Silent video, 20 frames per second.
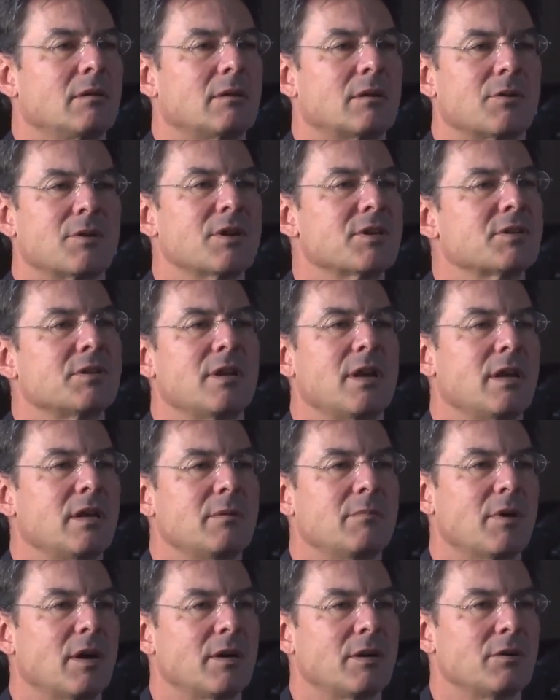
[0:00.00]
There isn't
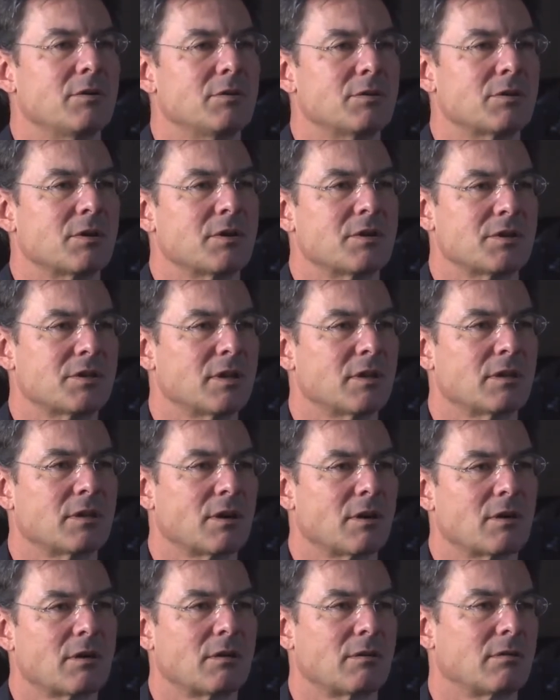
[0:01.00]
anybody who's going to sit
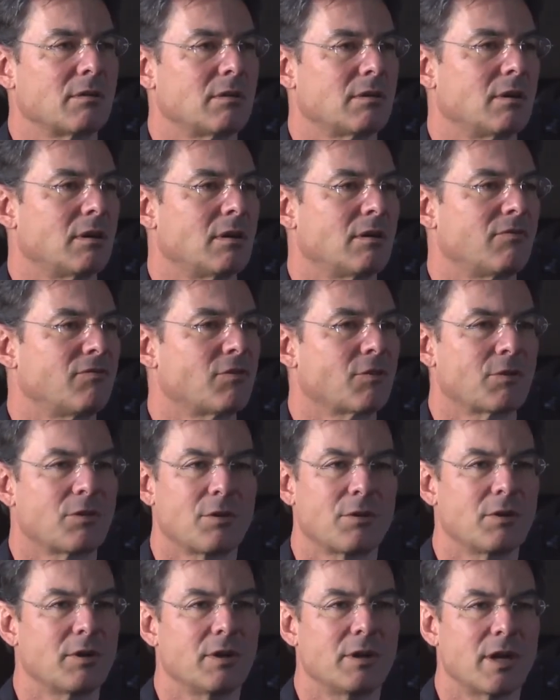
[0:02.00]
there for
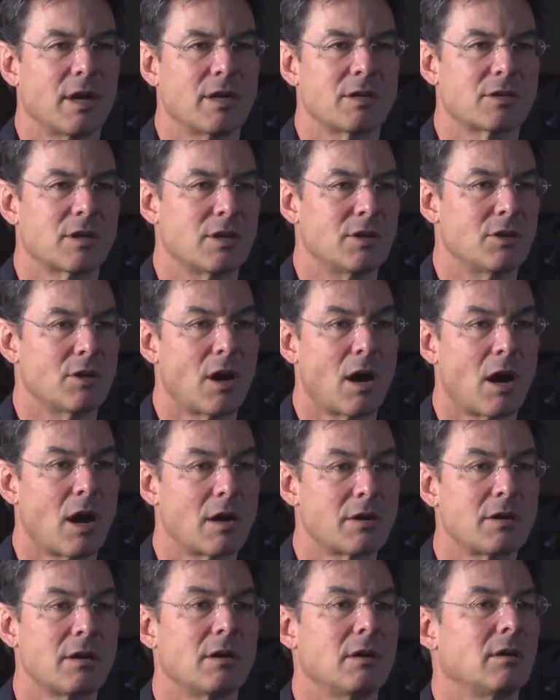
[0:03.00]
30 days and
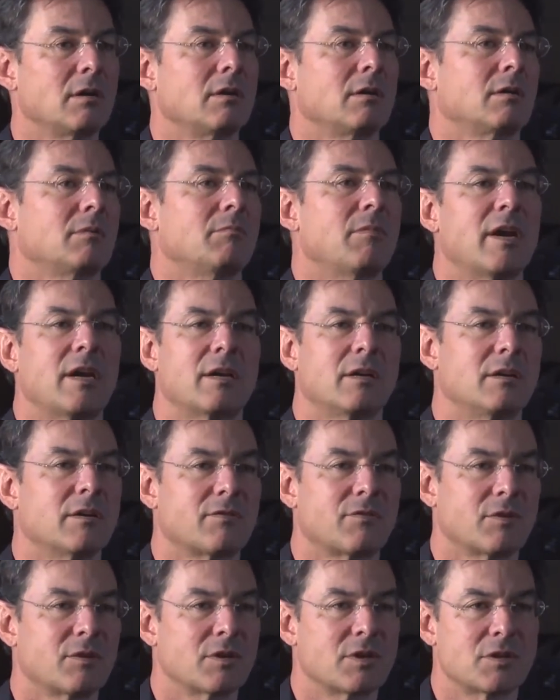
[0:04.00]
not make a
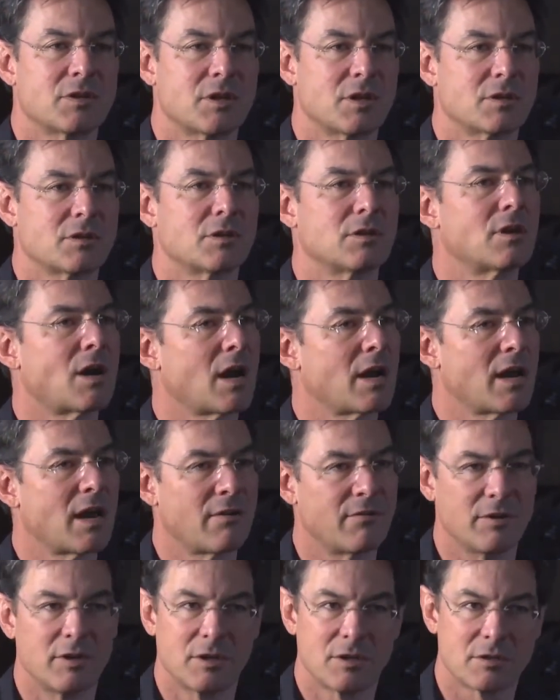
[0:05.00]
different decision, not
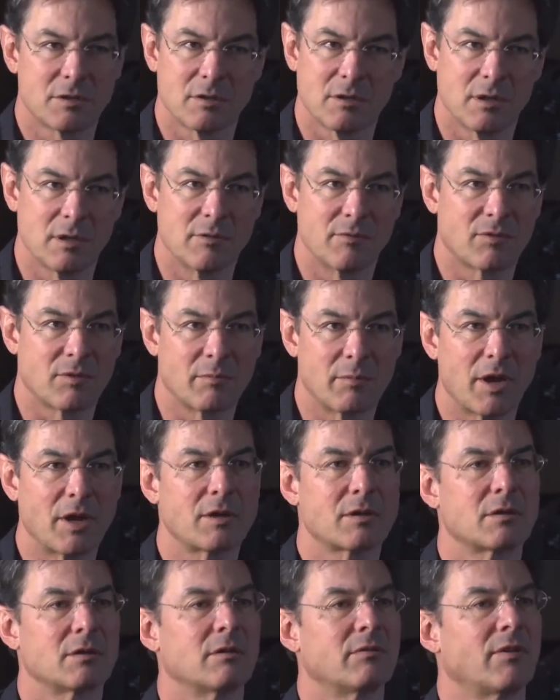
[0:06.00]
have additional
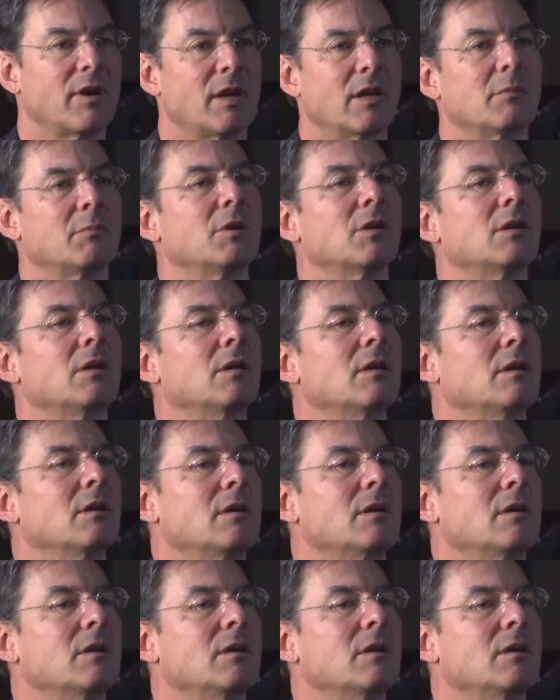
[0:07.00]
information available.